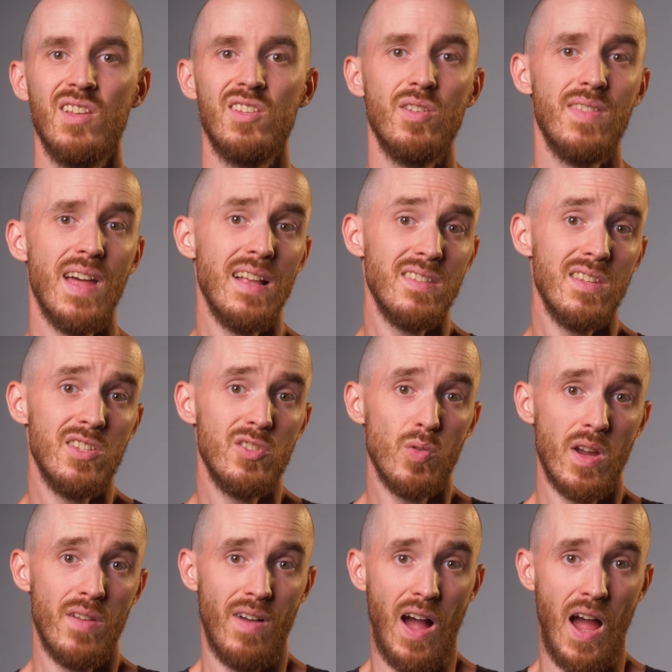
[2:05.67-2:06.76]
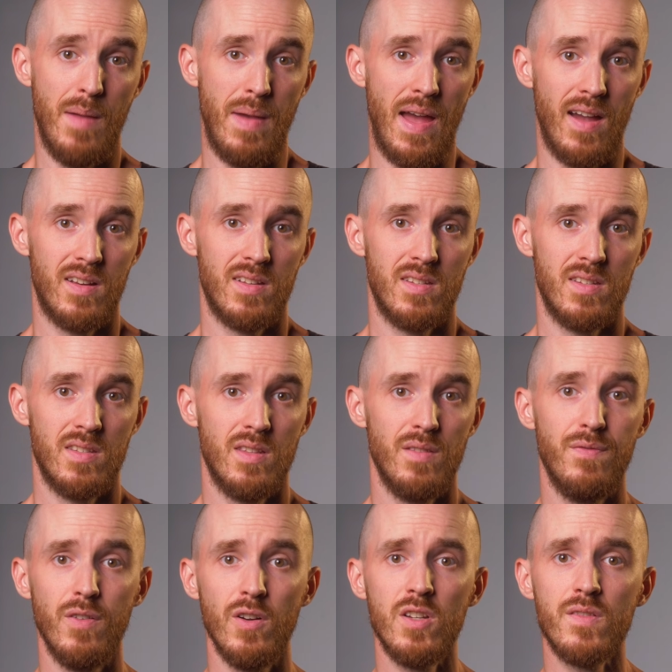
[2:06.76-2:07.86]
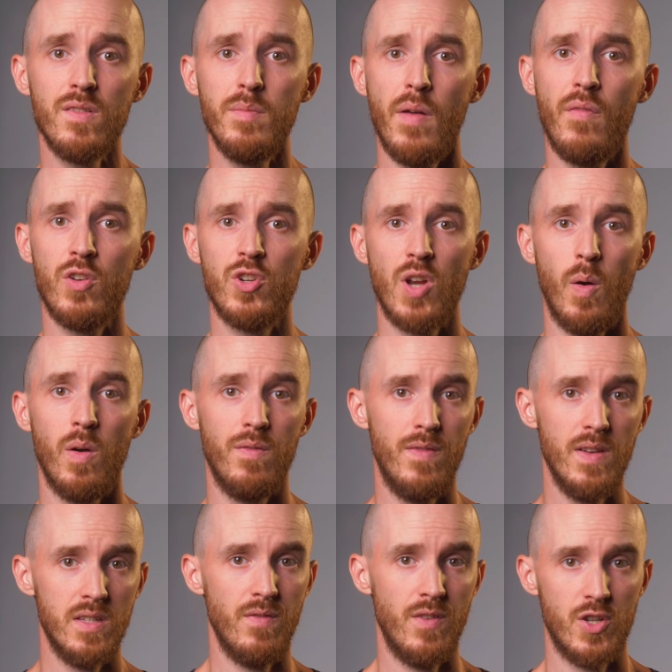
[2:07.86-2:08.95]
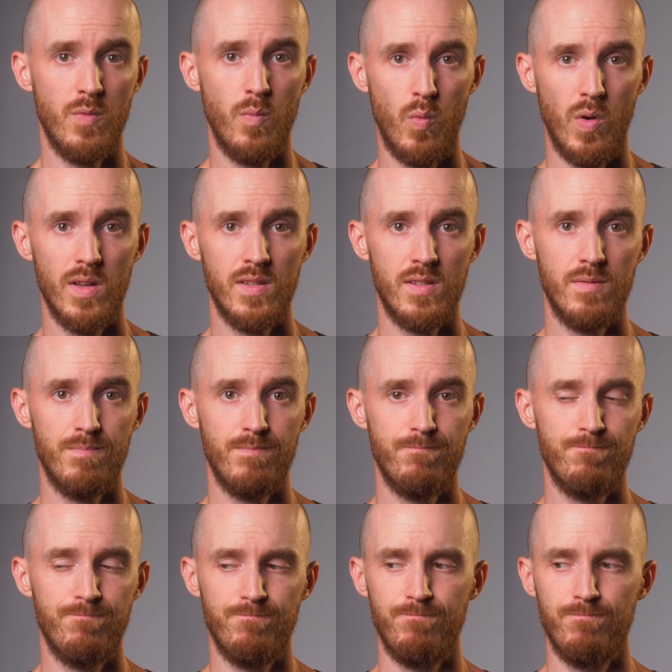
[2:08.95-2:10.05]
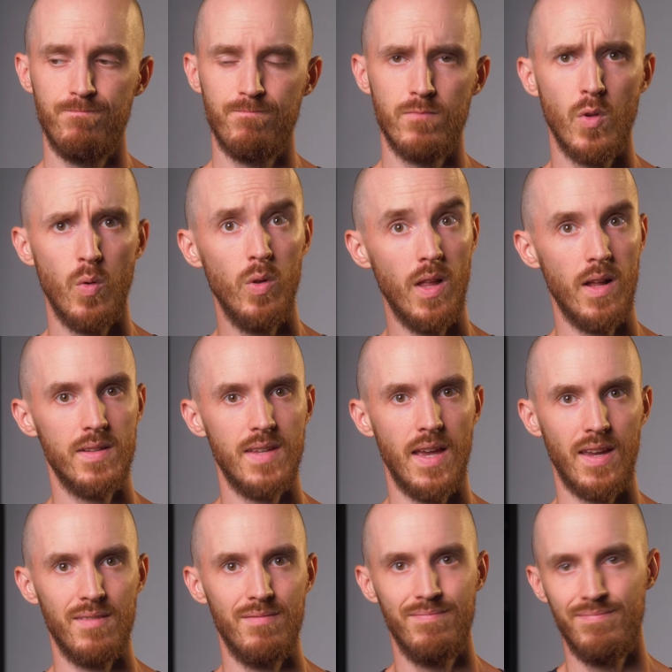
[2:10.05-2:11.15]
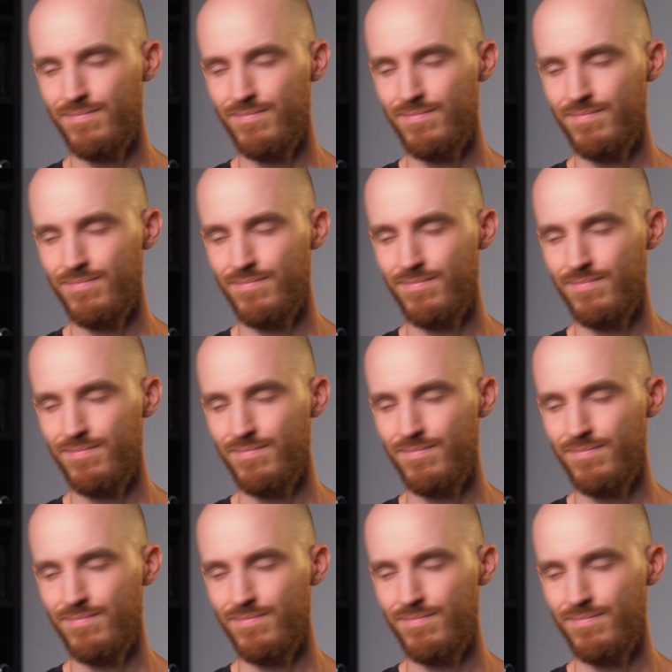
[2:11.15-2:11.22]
So that's the story of IMAX. The first film ever shot with VistaVision was... hold on a second.